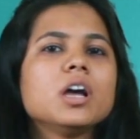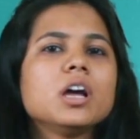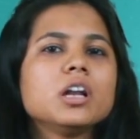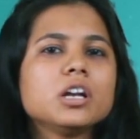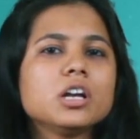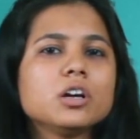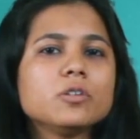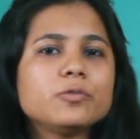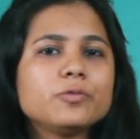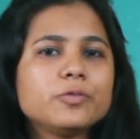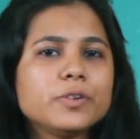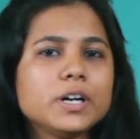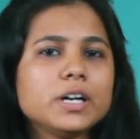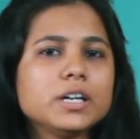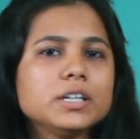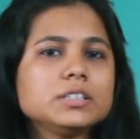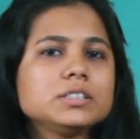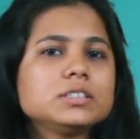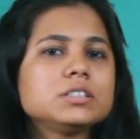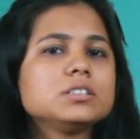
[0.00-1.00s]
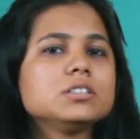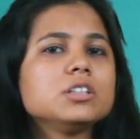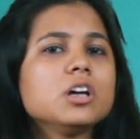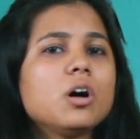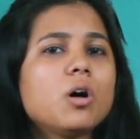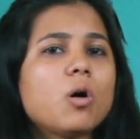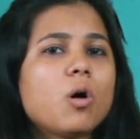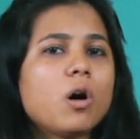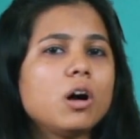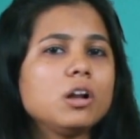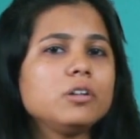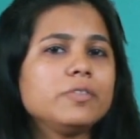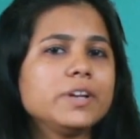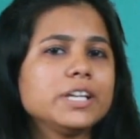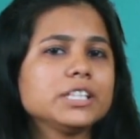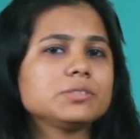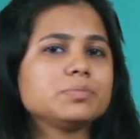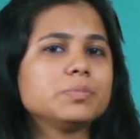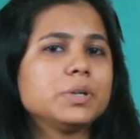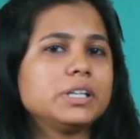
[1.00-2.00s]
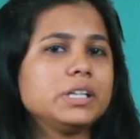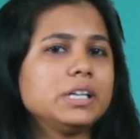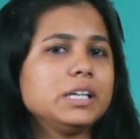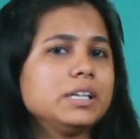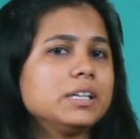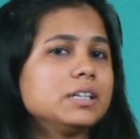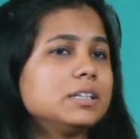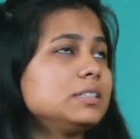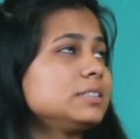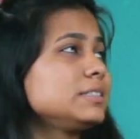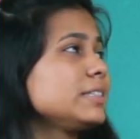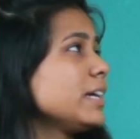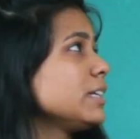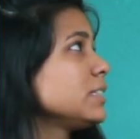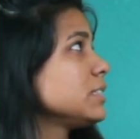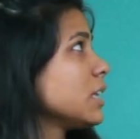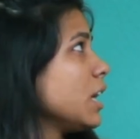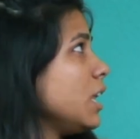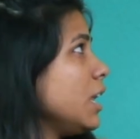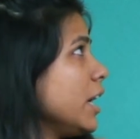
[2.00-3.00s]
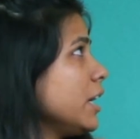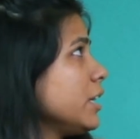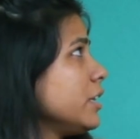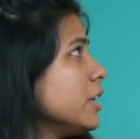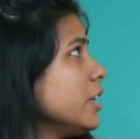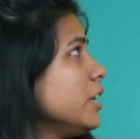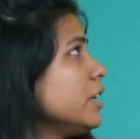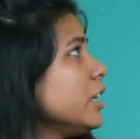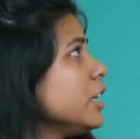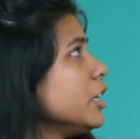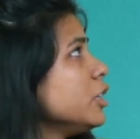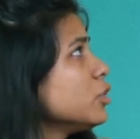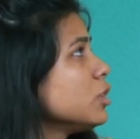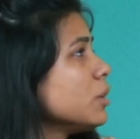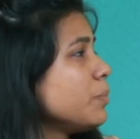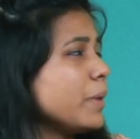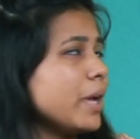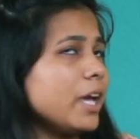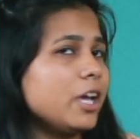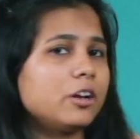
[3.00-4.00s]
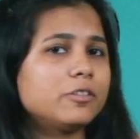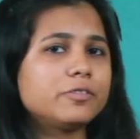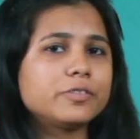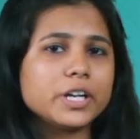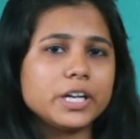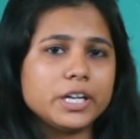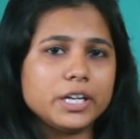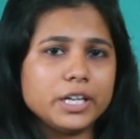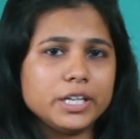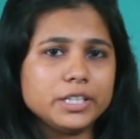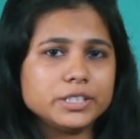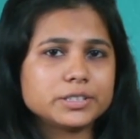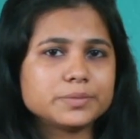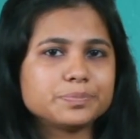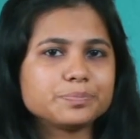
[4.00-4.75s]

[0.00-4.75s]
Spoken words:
Now first, the all waste materials gets collected into the pair of kidneys.